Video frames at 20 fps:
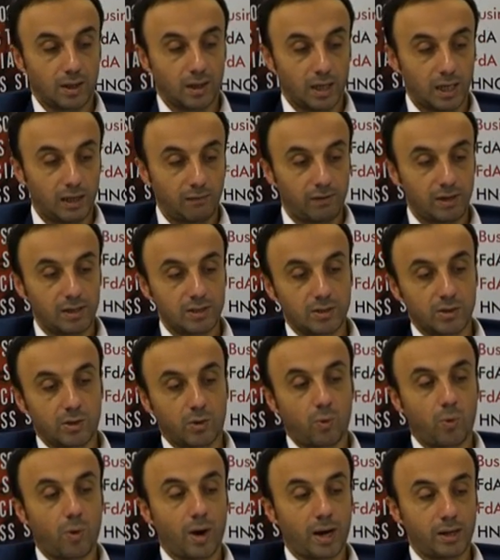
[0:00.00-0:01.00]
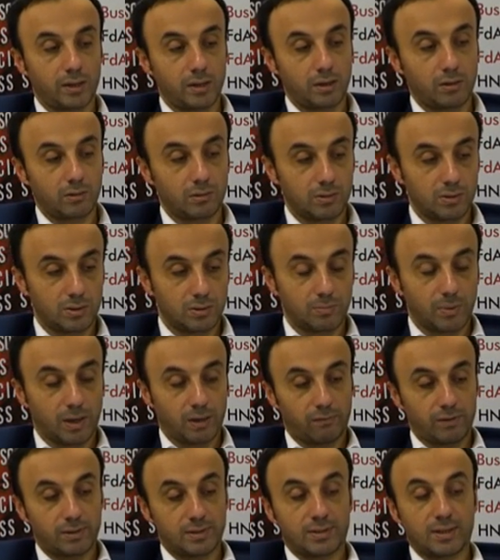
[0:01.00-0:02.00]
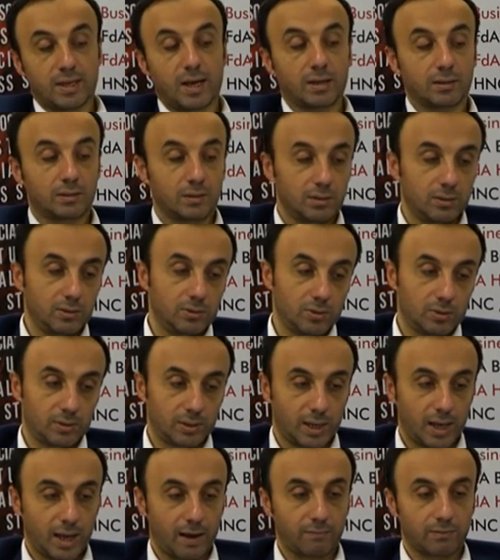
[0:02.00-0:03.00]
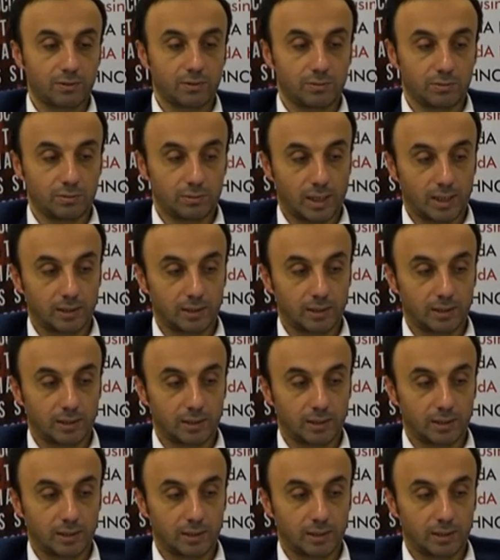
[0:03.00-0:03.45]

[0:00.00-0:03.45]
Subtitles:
If it is required, you could do, but if it's not, you don't have to do